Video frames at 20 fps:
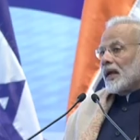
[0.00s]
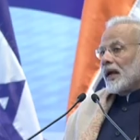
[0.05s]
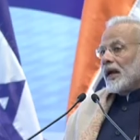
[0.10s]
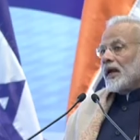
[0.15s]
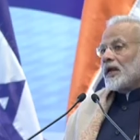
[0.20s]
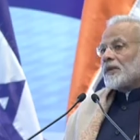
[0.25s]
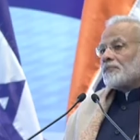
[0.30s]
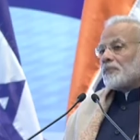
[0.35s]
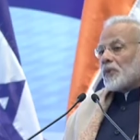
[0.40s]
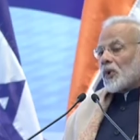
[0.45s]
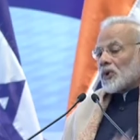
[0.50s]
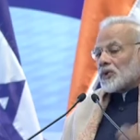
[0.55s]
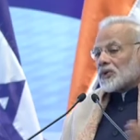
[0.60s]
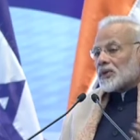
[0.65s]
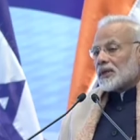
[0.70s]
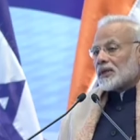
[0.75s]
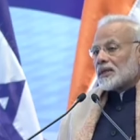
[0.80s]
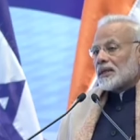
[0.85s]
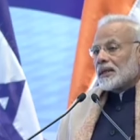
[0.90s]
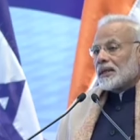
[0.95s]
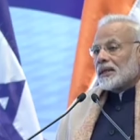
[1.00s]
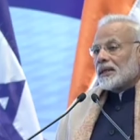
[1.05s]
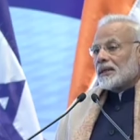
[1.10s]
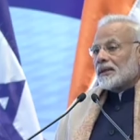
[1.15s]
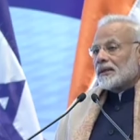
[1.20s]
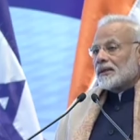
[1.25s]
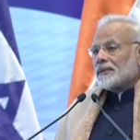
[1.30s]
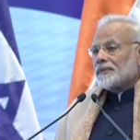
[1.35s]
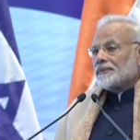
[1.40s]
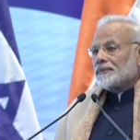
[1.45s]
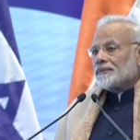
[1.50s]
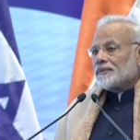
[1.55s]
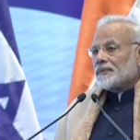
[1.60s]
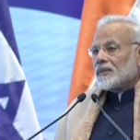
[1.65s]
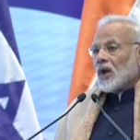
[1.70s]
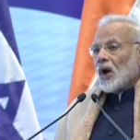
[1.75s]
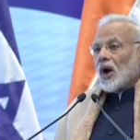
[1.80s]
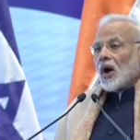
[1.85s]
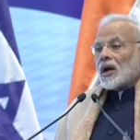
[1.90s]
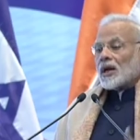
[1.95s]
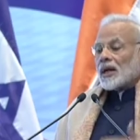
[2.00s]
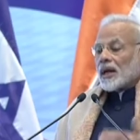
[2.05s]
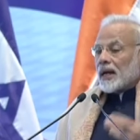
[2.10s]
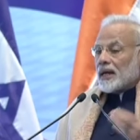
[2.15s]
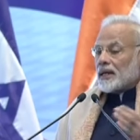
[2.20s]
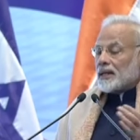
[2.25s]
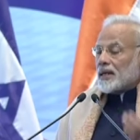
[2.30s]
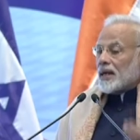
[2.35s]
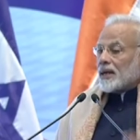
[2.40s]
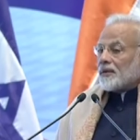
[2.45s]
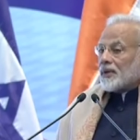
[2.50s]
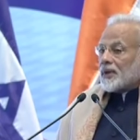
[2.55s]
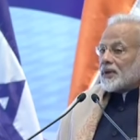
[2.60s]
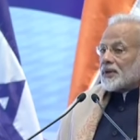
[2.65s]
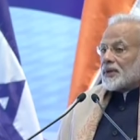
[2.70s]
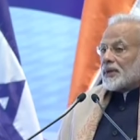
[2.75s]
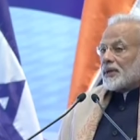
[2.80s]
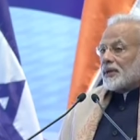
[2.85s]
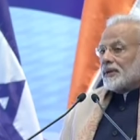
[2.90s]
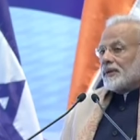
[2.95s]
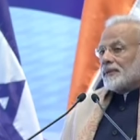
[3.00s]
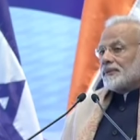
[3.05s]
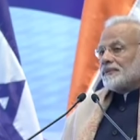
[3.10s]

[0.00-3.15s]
its processing or conservation,